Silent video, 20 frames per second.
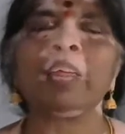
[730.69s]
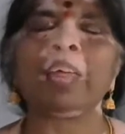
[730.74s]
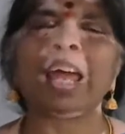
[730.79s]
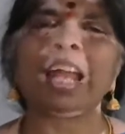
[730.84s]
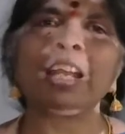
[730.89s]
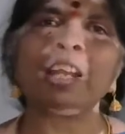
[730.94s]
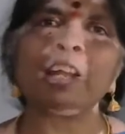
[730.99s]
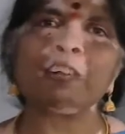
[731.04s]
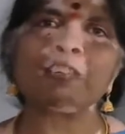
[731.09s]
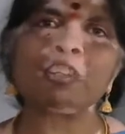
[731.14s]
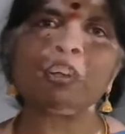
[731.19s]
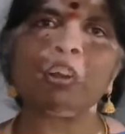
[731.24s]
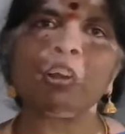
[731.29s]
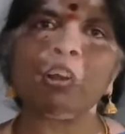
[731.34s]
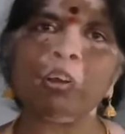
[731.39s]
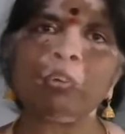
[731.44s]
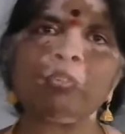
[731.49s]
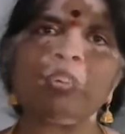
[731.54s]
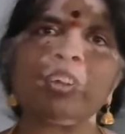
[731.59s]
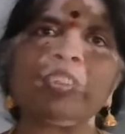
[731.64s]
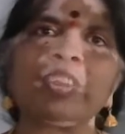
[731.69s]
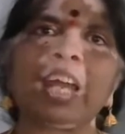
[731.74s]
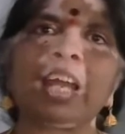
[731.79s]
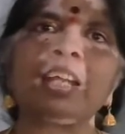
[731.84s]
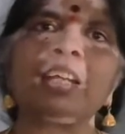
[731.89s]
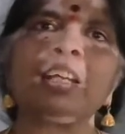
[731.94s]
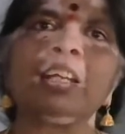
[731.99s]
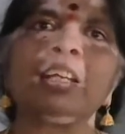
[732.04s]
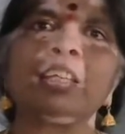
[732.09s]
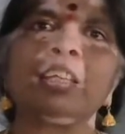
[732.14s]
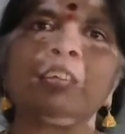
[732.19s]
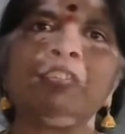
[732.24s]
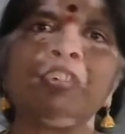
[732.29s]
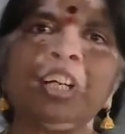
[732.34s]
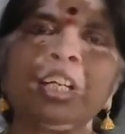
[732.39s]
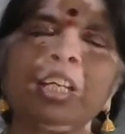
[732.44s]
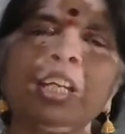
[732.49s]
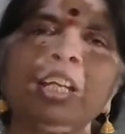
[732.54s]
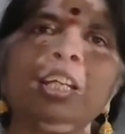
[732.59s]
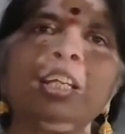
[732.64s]
and also along with that, the
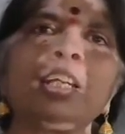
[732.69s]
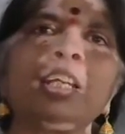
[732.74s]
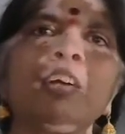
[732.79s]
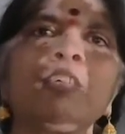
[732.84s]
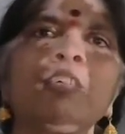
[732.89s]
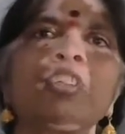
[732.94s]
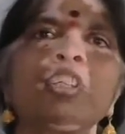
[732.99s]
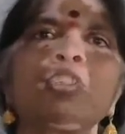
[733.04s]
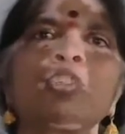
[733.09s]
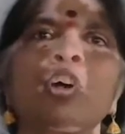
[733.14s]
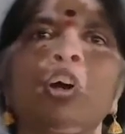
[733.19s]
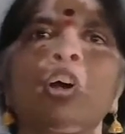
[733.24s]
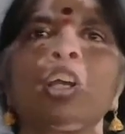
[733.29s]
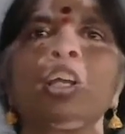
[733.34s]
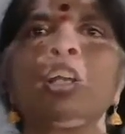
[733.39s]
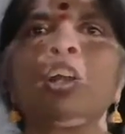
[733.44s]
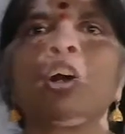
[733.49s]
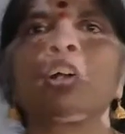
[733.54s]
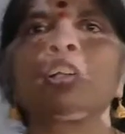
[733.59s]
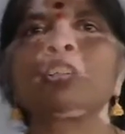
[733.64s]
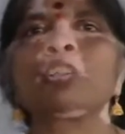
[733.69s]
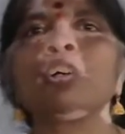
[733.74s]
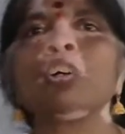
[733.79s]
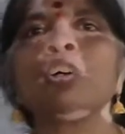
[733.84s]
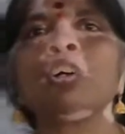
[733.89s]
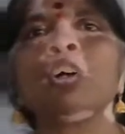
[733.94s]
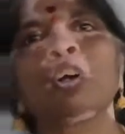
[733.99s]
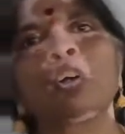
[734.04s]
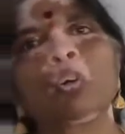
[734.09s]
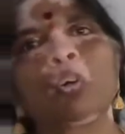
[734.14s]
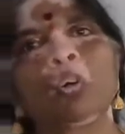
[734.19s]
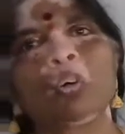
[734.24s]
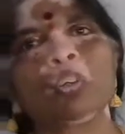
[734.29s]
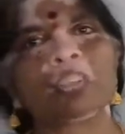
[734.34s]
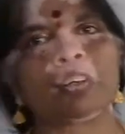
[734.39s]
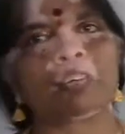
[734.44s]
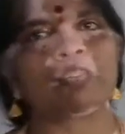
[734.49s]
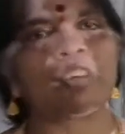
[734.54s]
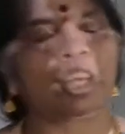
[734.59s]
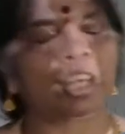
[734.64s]
fertility of the soil also goes
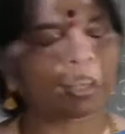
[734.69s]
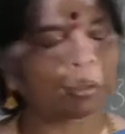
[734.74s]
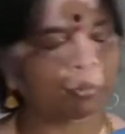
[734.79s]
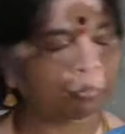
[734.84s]
away.